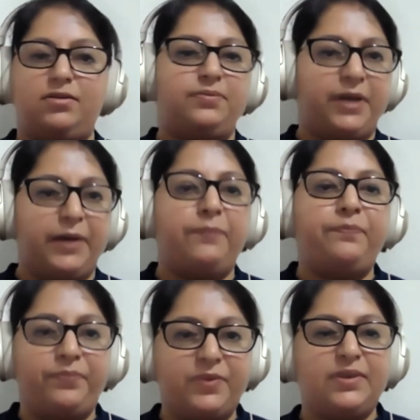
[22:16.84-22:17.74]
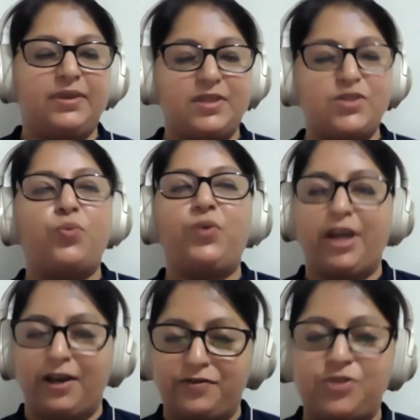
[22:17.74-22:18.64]
yeah, so we
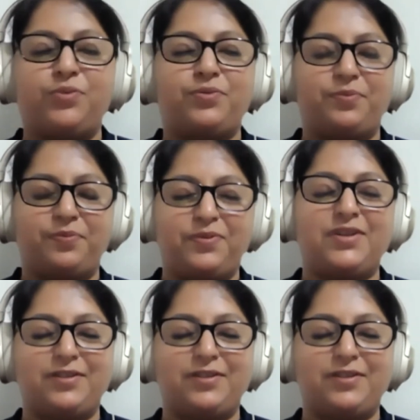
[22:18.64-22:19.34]
have to, the